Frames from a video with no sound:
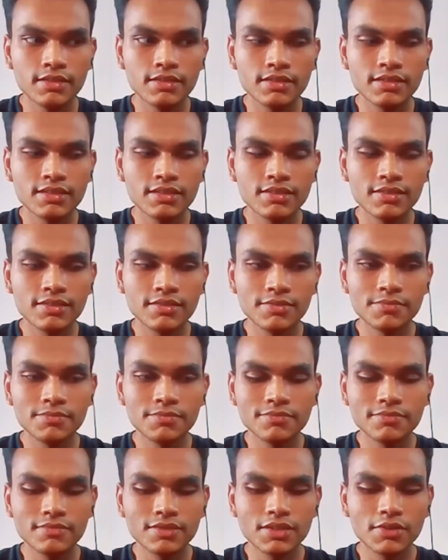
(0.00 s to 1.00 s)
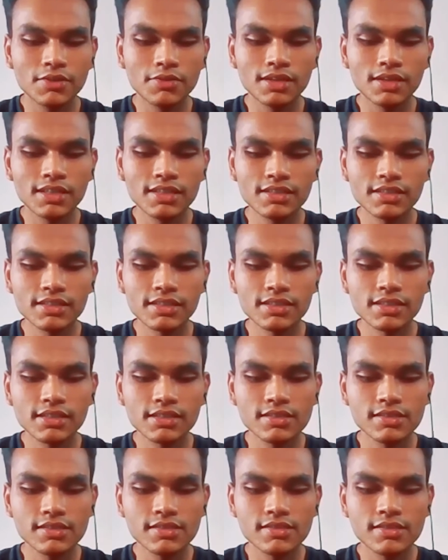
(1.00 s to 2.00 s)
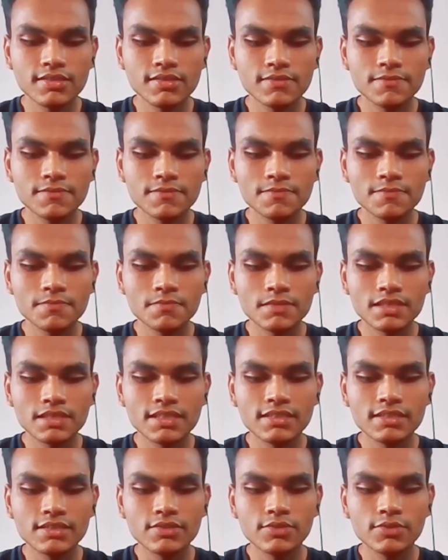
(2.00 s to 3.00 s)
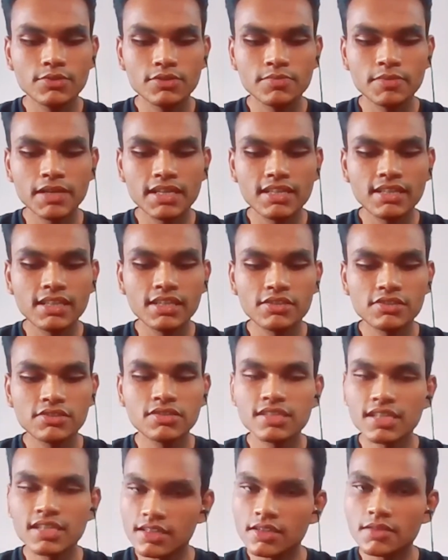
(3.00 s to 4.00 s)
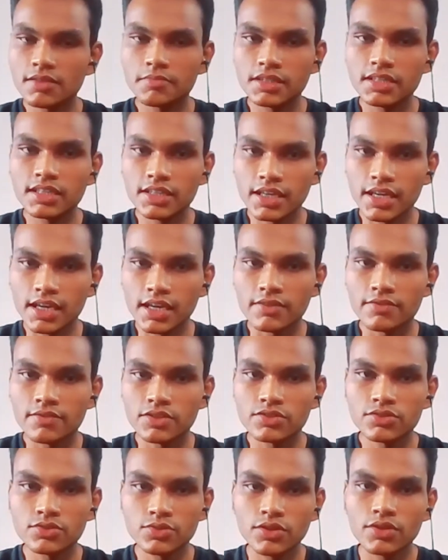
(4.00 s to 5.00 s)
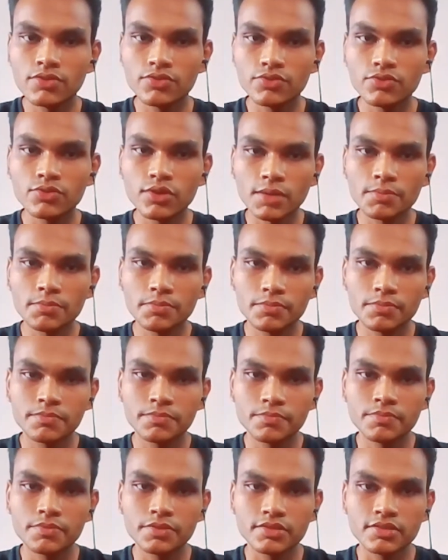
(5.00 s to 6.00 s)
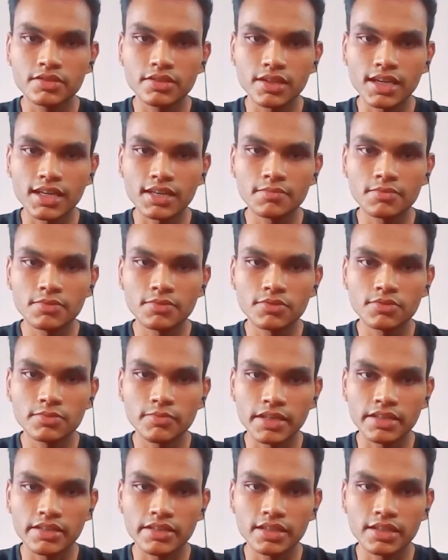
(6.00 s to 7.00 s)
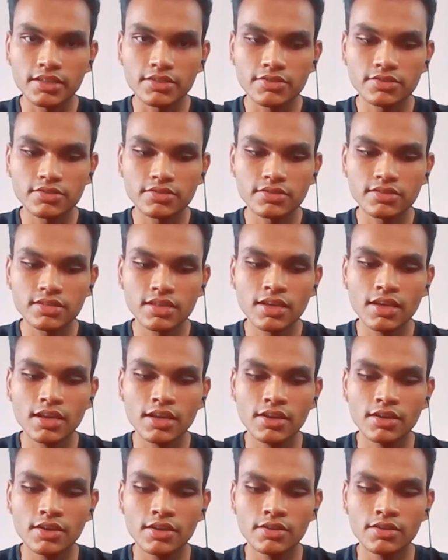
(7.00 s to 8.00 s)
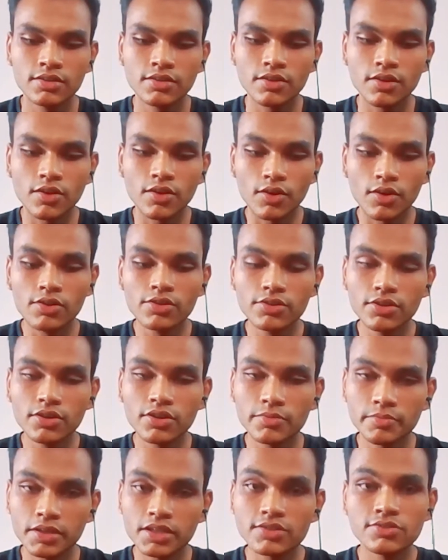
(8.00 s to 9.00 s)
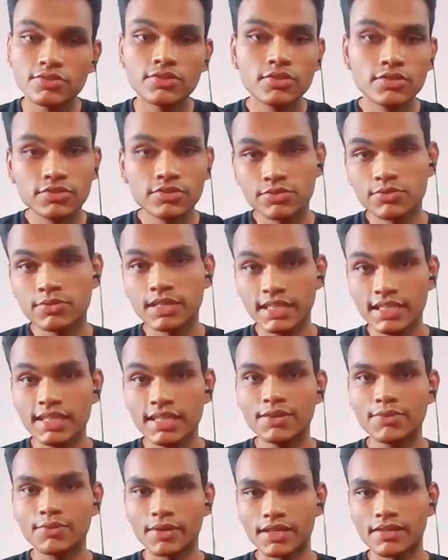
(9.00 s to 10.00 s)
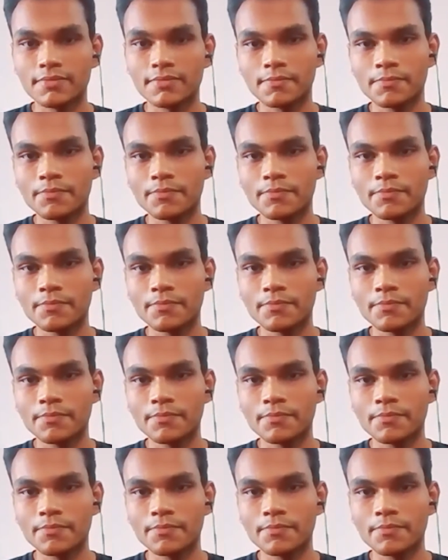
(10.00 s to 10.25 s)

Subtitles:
The only thing is, those medications end up being heavy. So if you are prescribed those medications, all you got to make sure is you eat well.